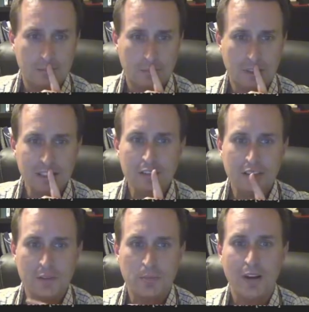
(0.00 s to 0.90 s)
But let's look
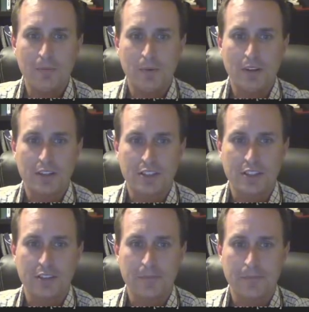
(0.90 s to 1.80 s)
at the prop wash
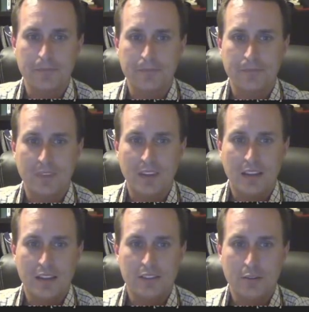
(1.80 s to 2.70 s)
here.
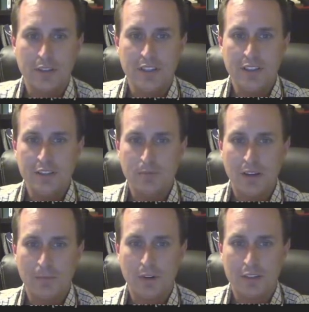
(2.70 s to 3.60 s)
So in this prop
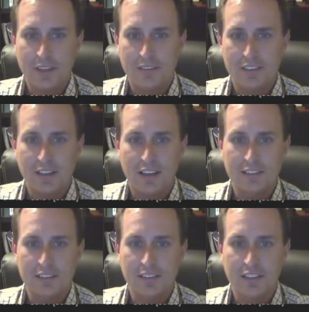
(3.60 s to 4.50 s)
wash, we have this
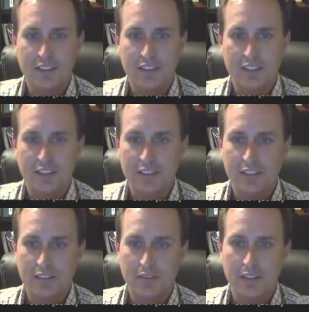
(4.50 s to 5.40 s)
oscillation. and
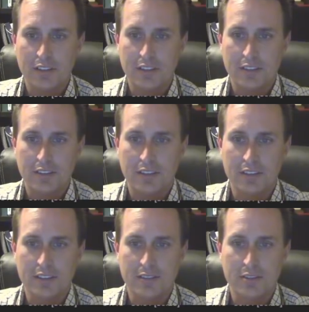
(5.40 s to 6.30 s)
This is
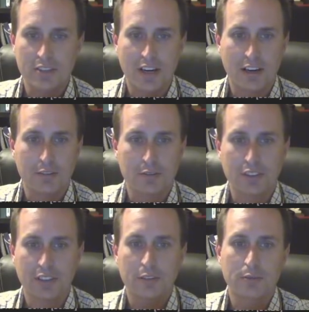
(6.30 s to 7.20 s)
the gyro
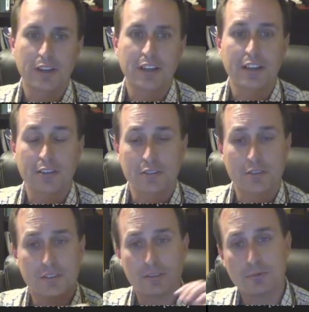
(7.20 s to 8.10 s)
signal right here.
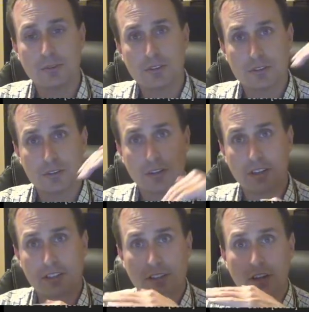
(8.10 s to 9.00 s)
So this is where it's
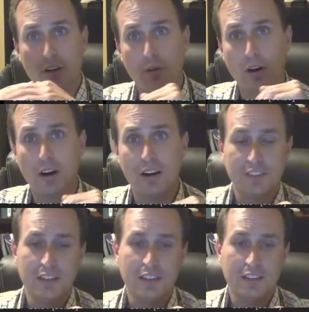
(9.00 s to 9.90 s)
starting to go
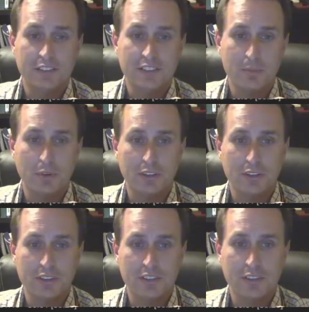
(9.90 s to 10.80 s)
off the set point.
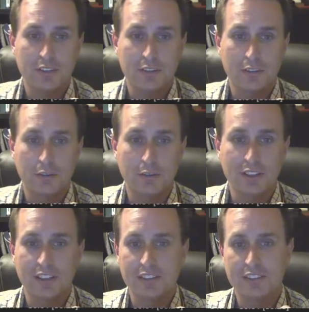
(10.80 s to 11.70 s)
You can see the, the
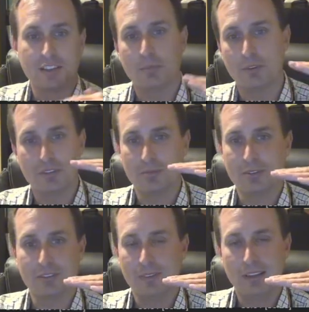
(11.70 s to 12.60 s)
green line's the set point. So I'm
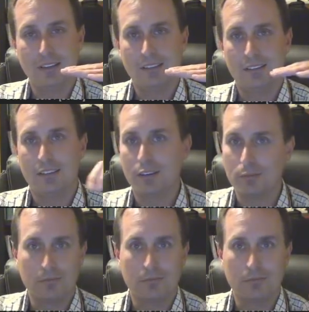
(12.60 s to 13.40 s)
just, you know,